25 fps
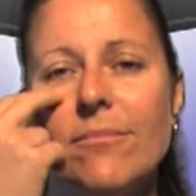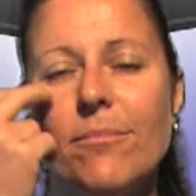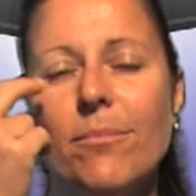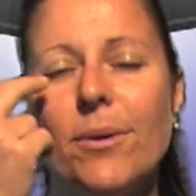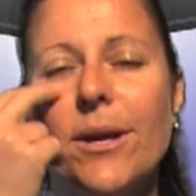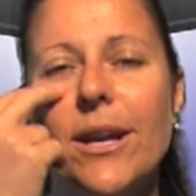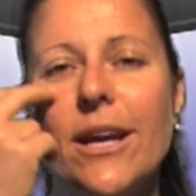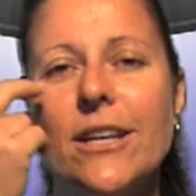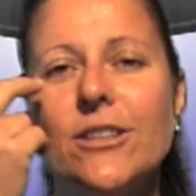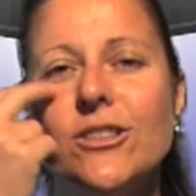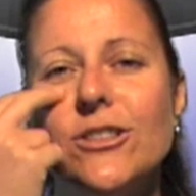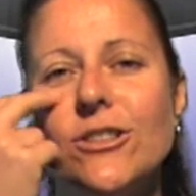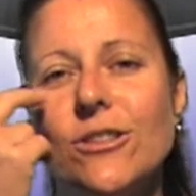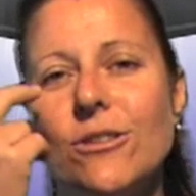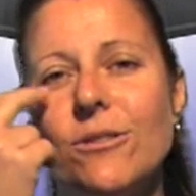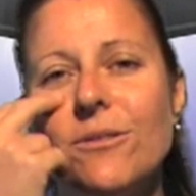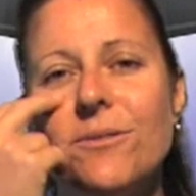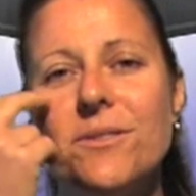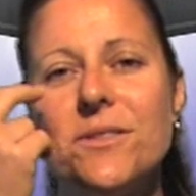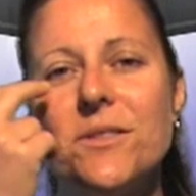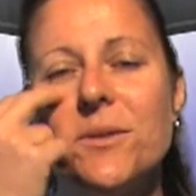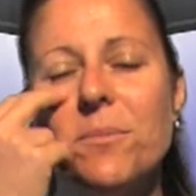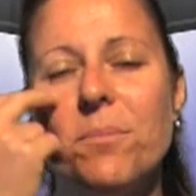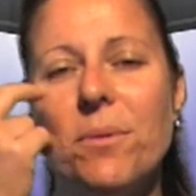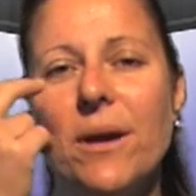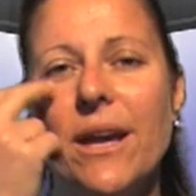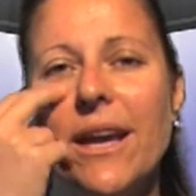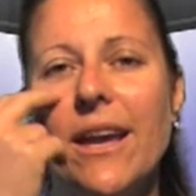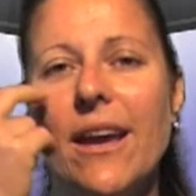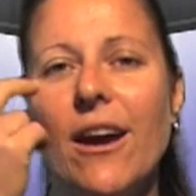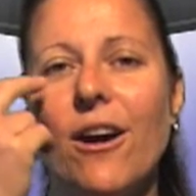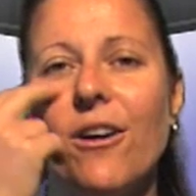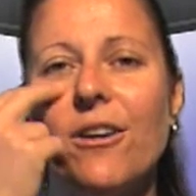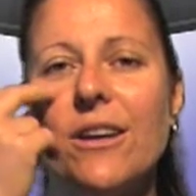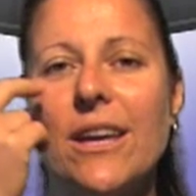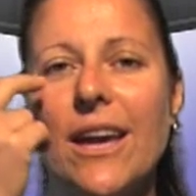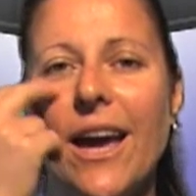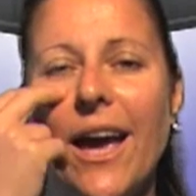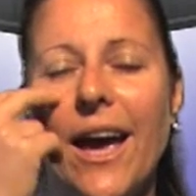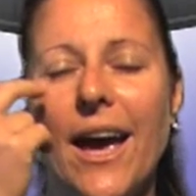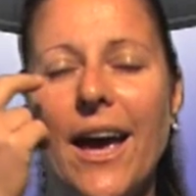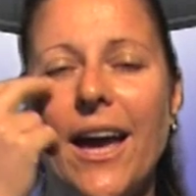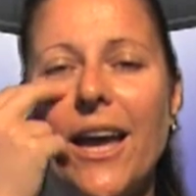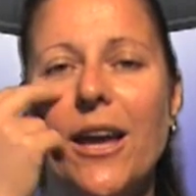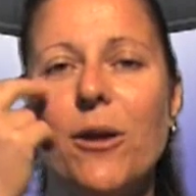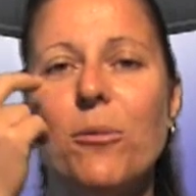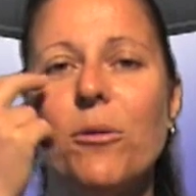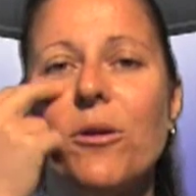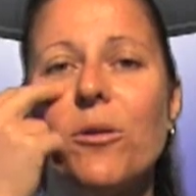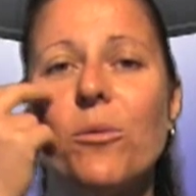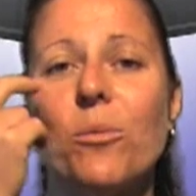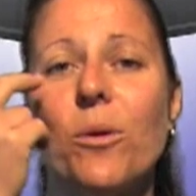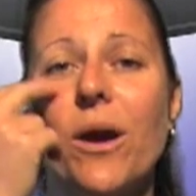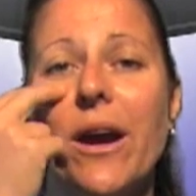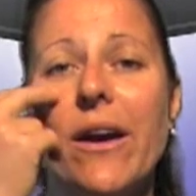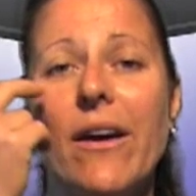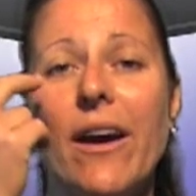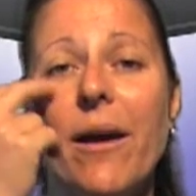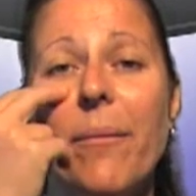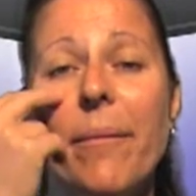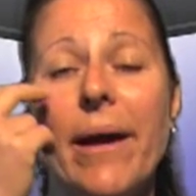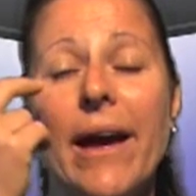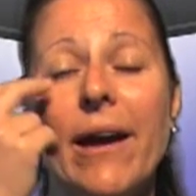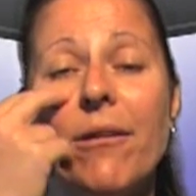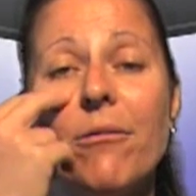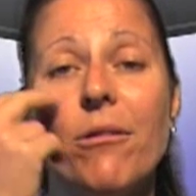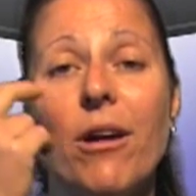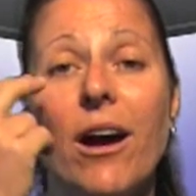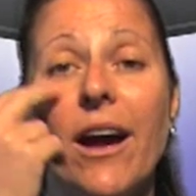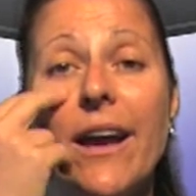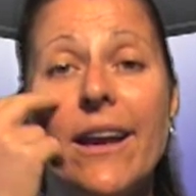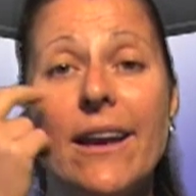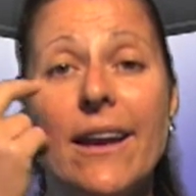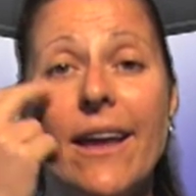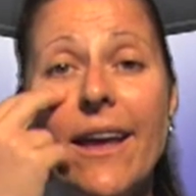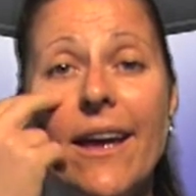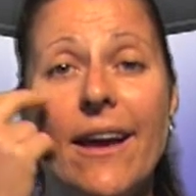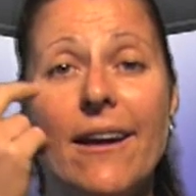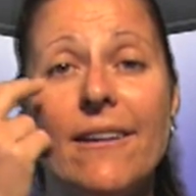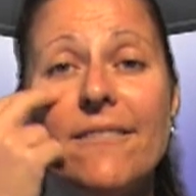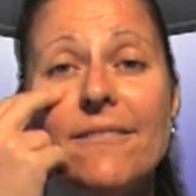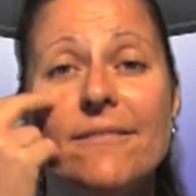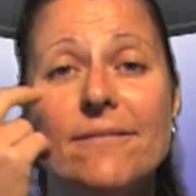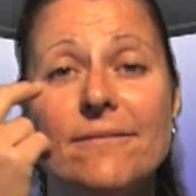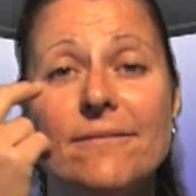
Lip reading: But I choose to be okay with where I'm at right now.